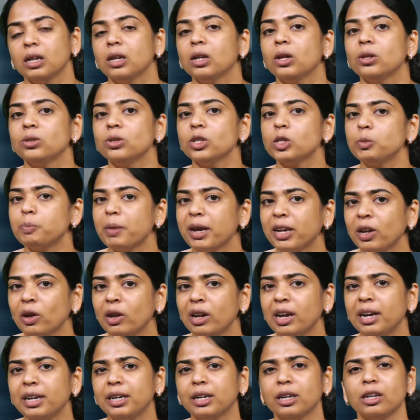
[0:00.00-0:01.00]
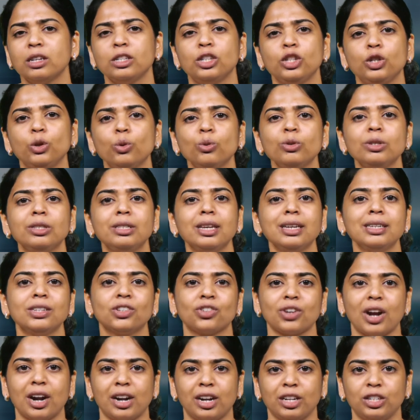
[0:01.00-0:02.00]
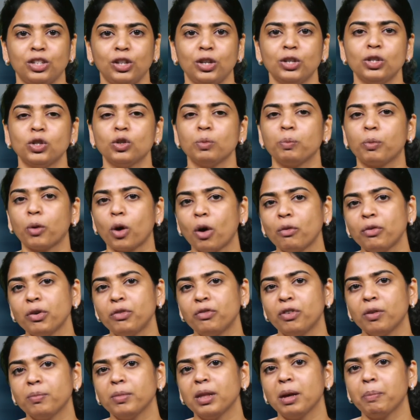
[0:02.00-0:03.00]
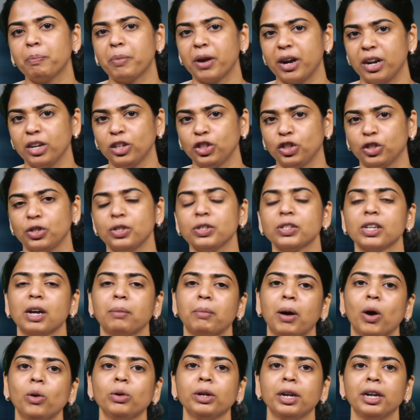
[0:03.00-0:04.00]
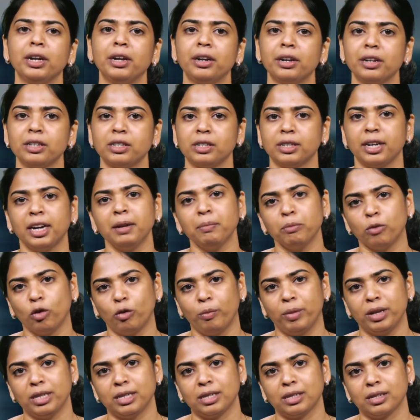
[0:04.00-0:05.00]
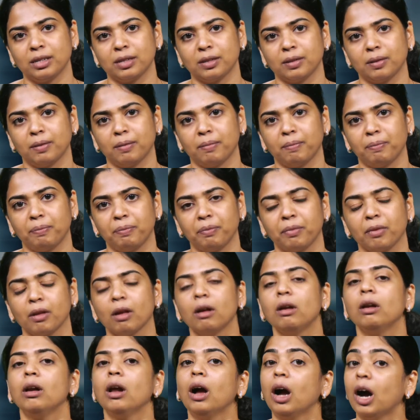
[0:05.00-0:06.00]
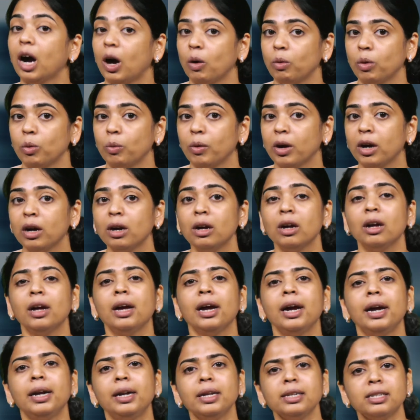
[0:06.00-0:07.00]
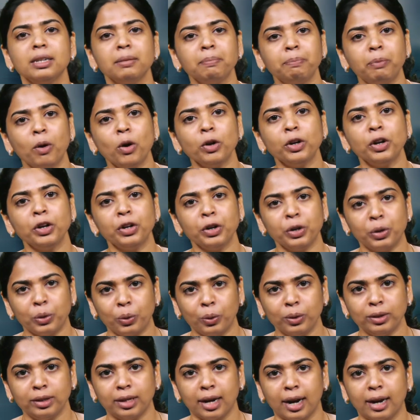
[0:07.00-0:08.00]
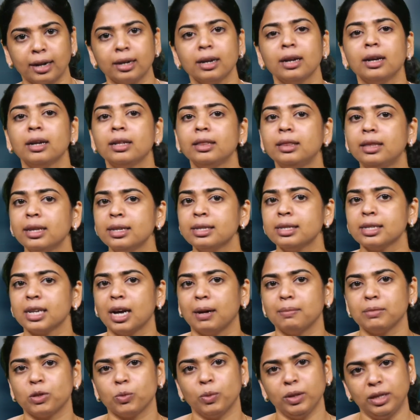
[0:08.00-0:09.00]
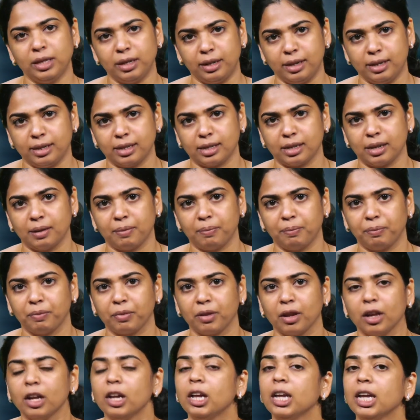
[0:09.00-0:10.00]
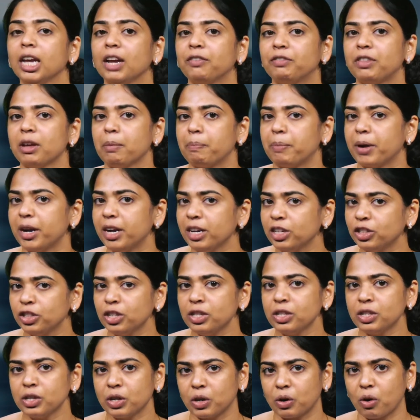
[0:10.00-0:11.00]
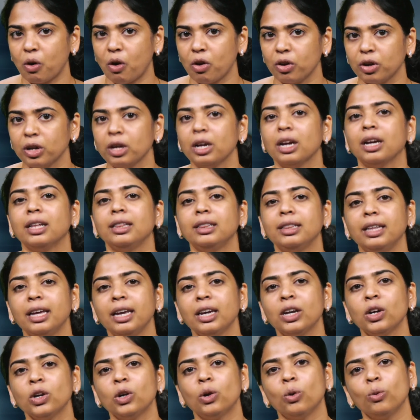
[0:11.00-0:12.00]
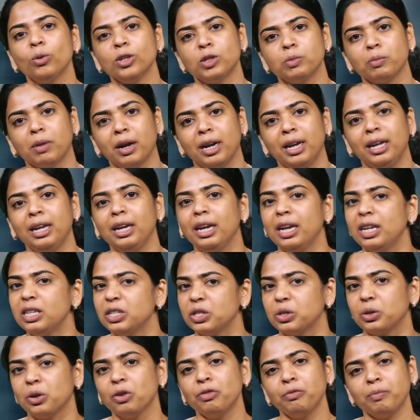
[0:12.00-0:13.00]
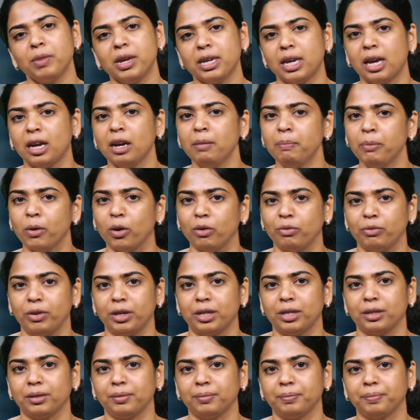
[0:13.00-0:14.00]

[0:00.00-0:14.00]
So speculators use these strategies to profit from their predictions about interest rate movements. However, it is important to note that this comes with risk. If their predictions are wrong, they could lose money instead of making a profit.